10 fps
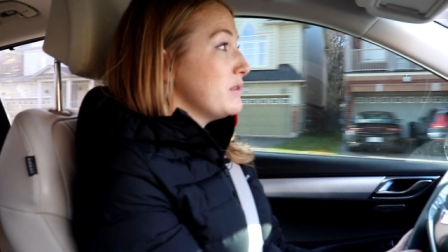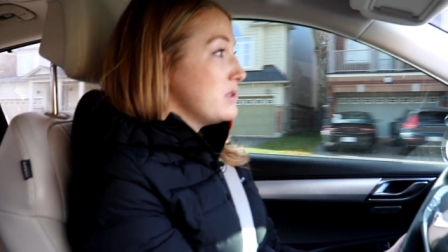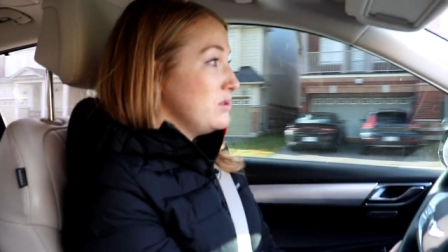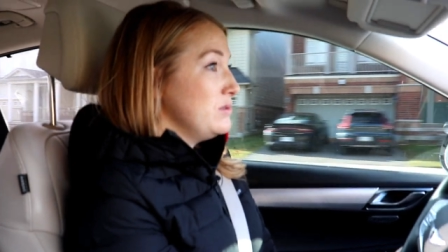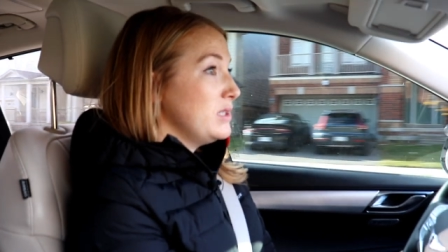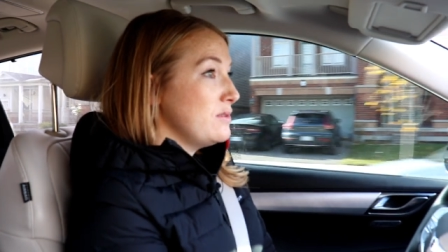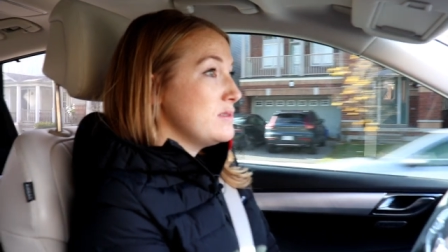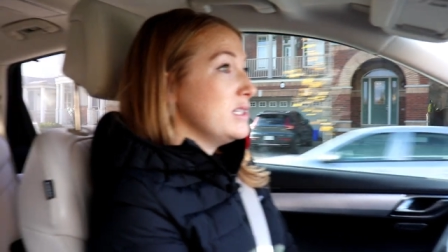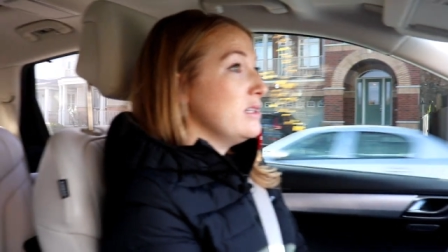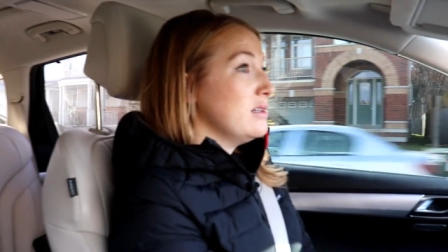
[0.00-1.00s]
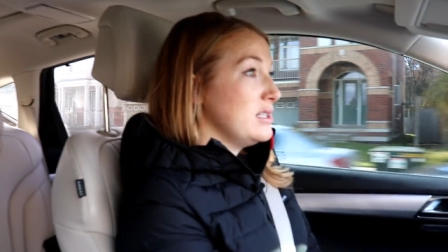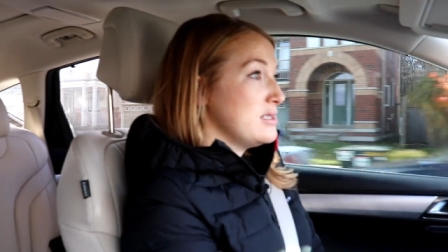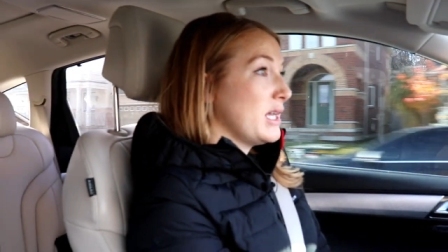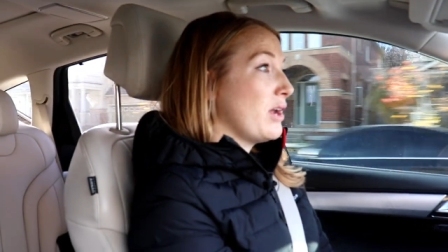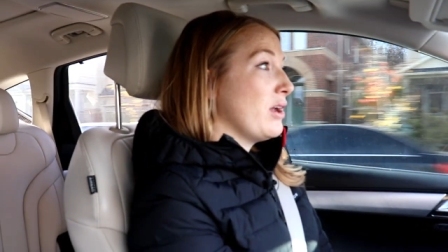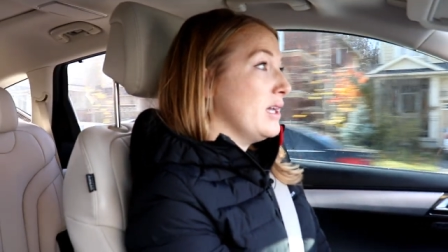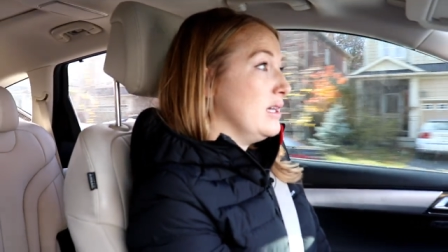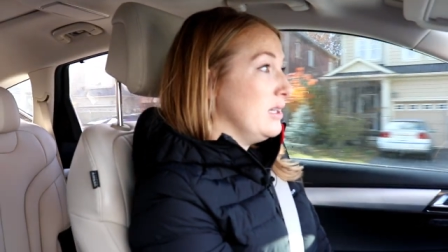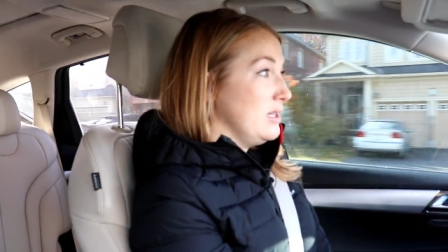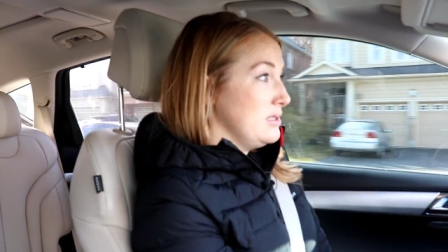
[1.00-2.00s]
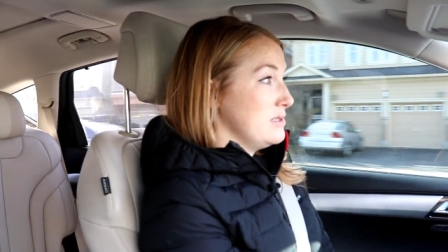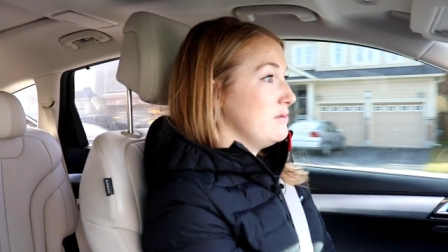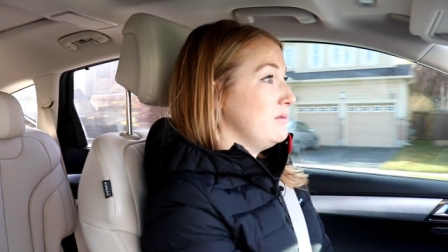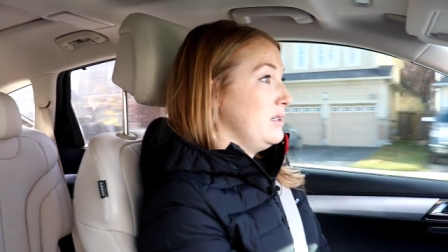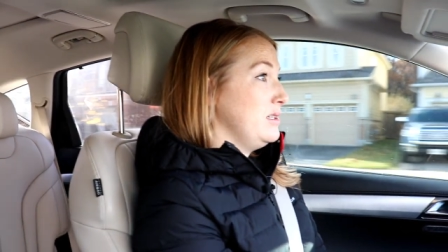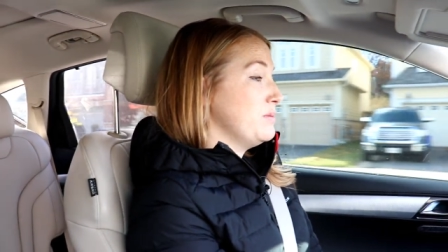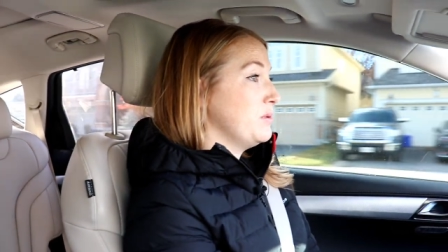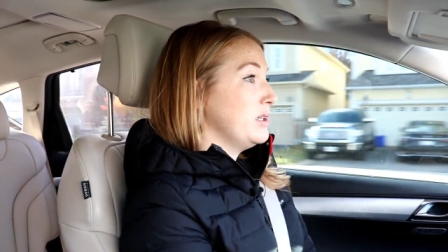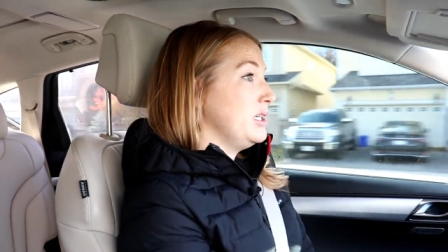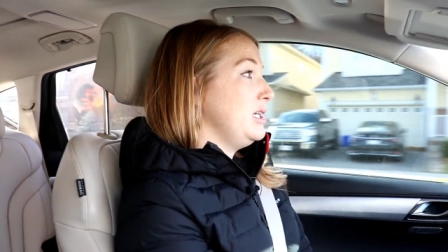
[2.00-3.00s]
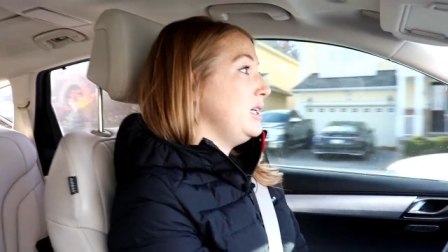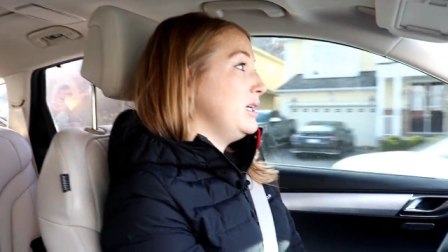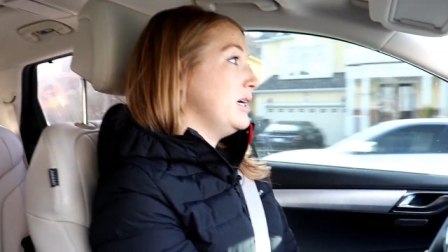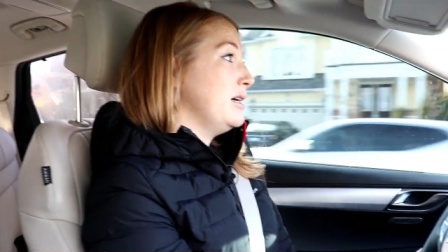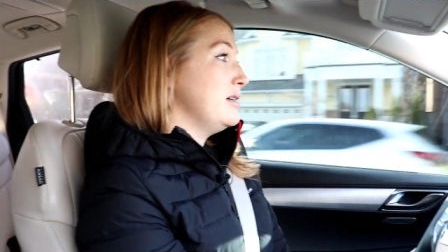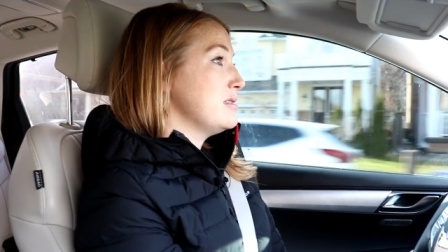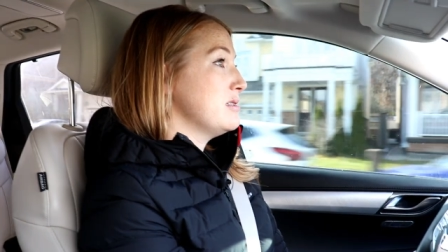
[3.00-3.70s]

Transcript: for student housing, this area is is pretty uh,